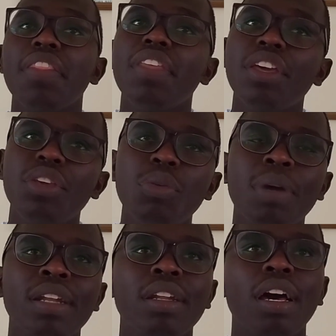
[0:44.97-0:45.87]
The
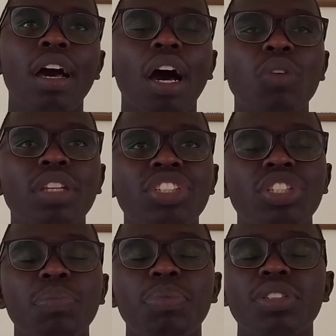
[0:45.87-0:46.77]
human
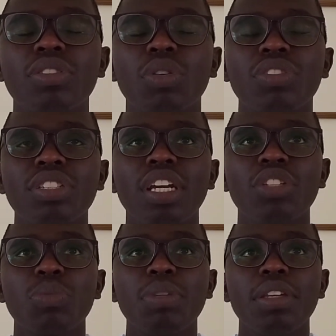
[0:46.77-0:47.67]
authorship is
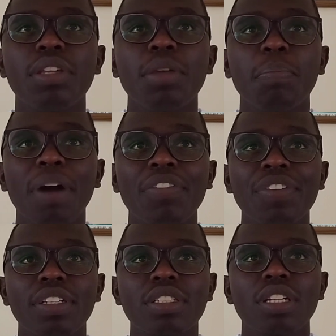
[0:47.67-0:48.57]
considered to be
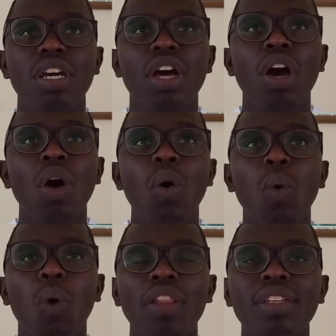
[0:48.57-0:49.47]
imperfect,
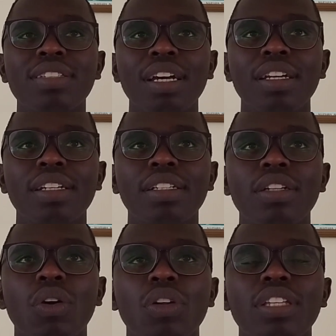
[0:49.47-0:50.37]
while the
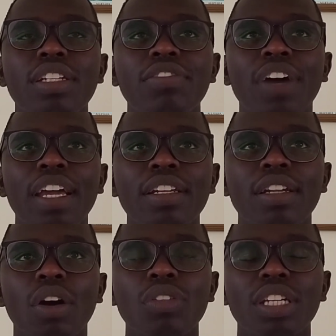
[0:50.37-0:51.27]
sacred or the divine
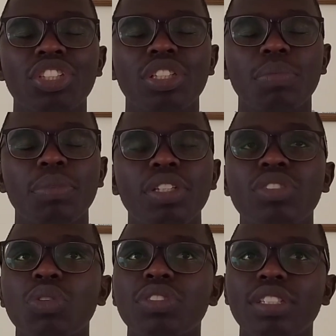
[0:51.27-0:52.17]
authorship
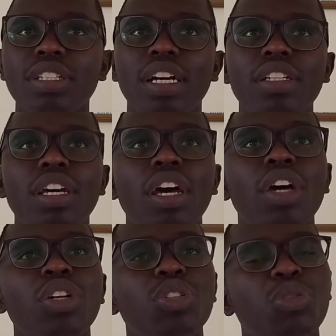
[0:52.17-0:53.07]
is considered
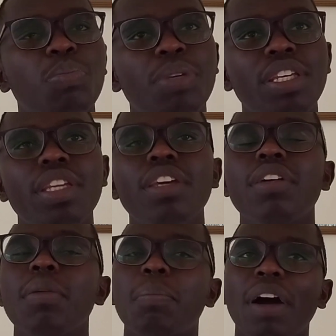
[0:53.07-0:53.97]
to be
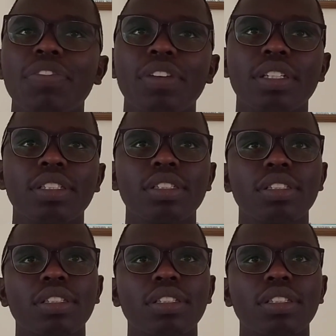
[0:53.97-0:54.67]
perfect.